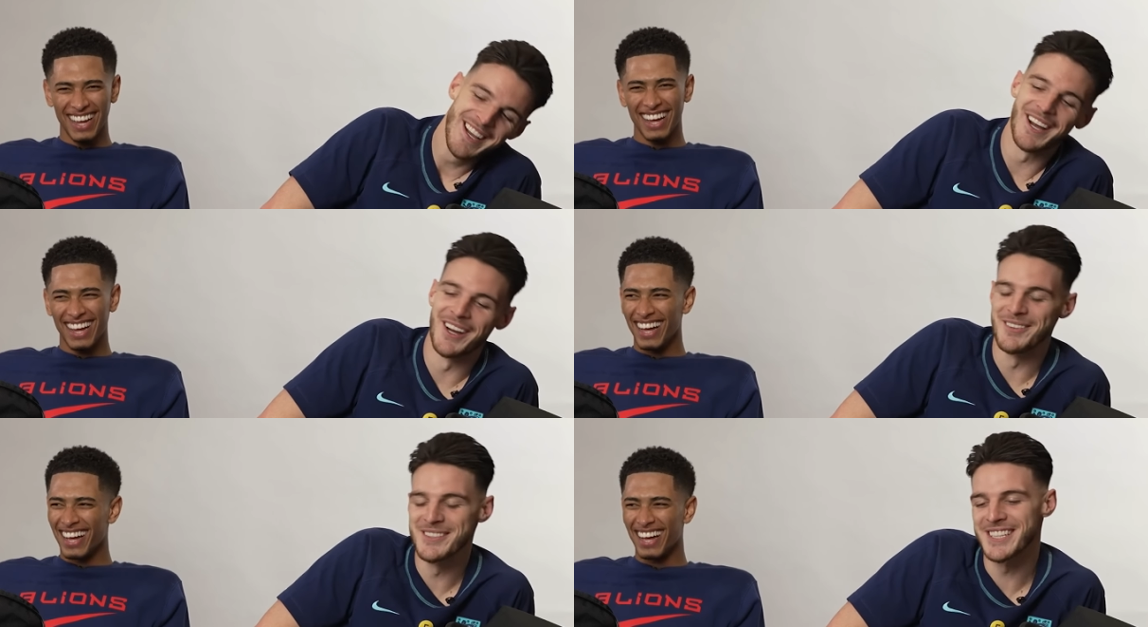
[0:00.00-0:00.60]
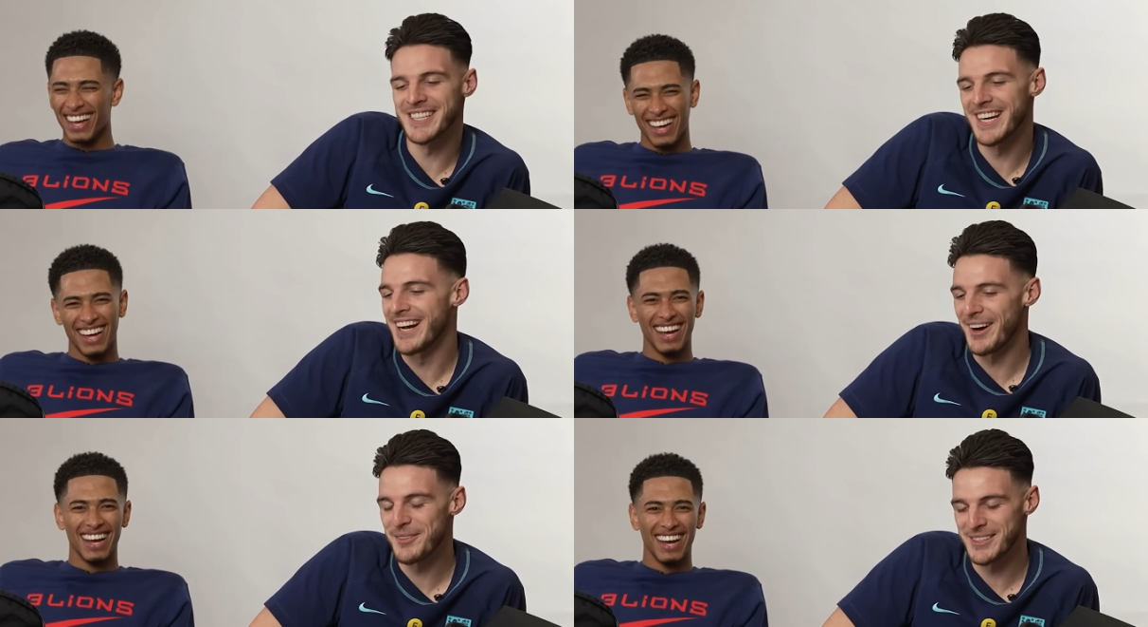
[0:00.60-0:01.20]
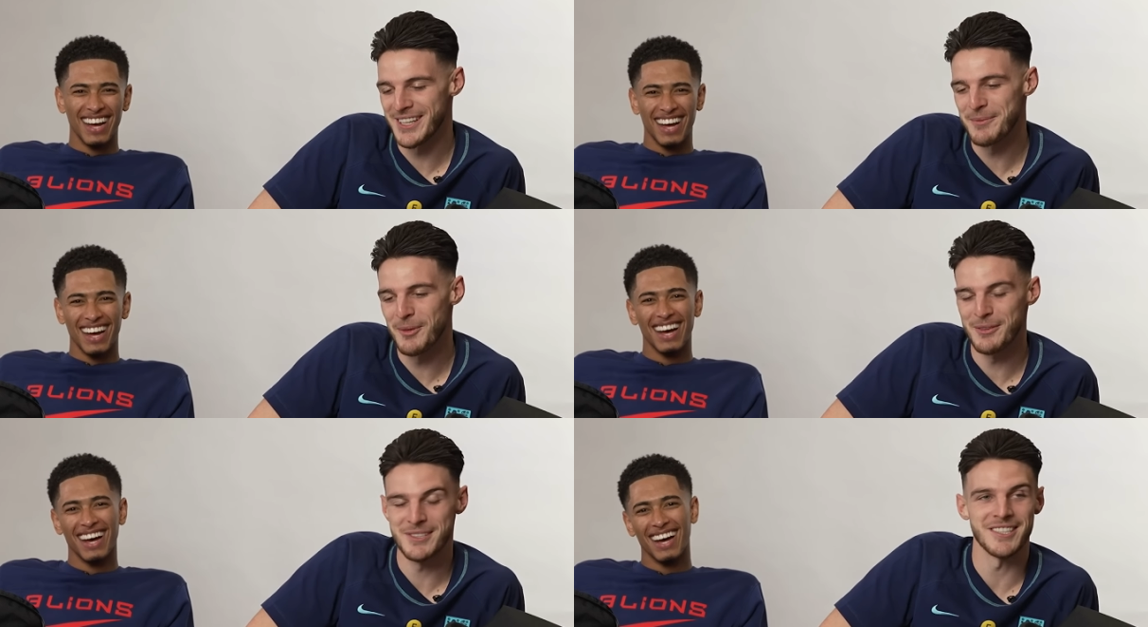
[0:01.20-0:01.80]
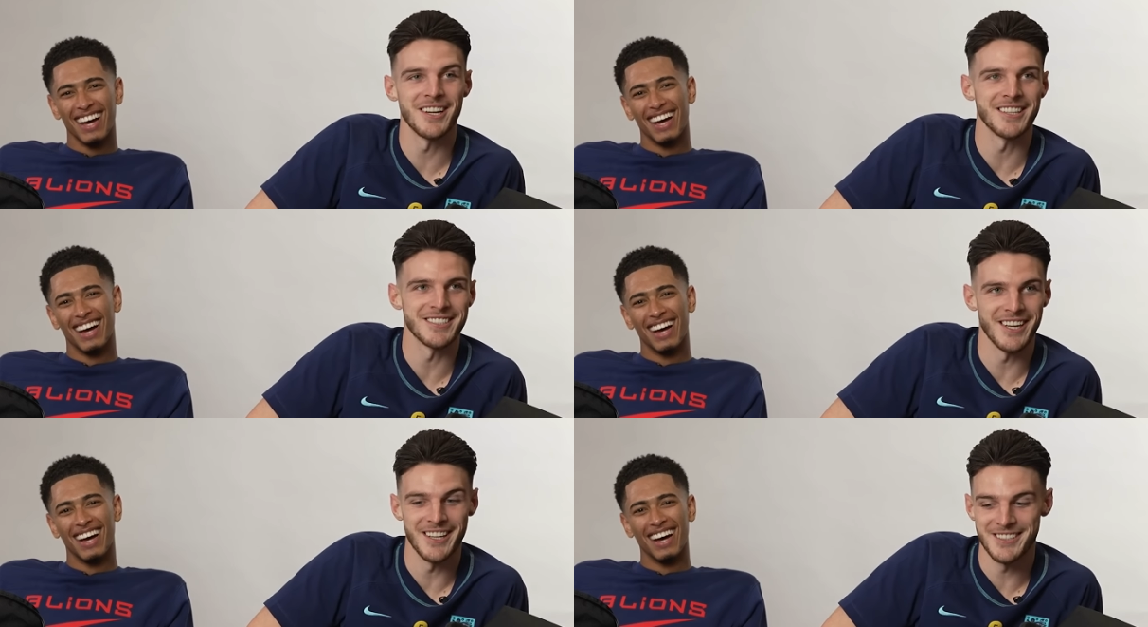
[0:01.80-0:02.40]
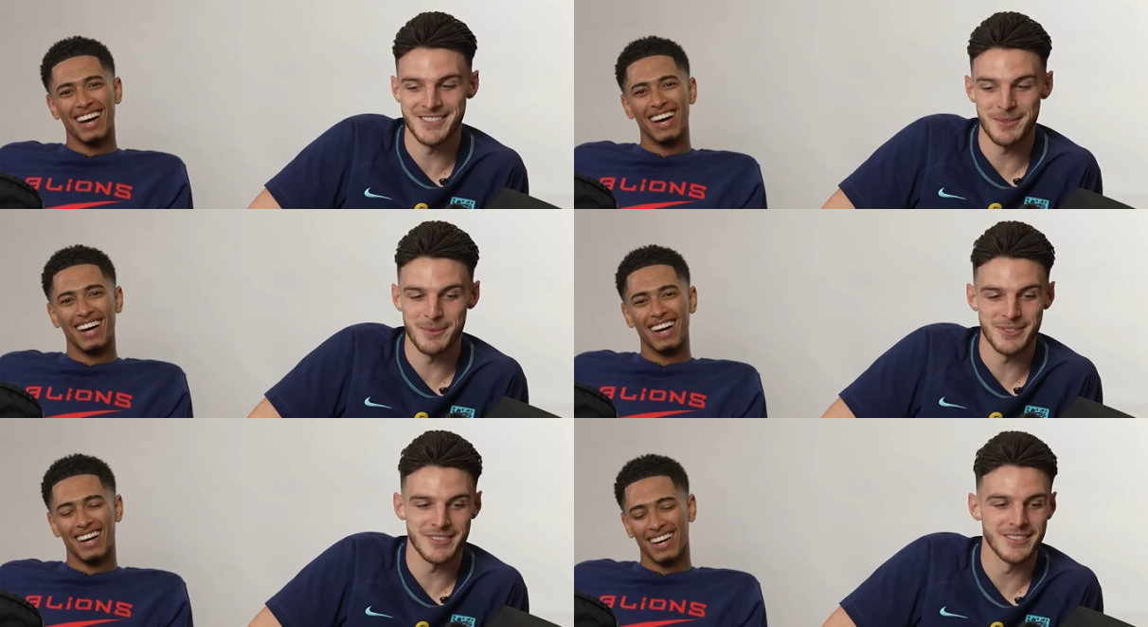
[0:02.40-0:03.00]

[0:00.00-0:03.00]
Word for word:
Speaker 1: Um, so yeah, I, yeah, more of a sliders guy than slippers.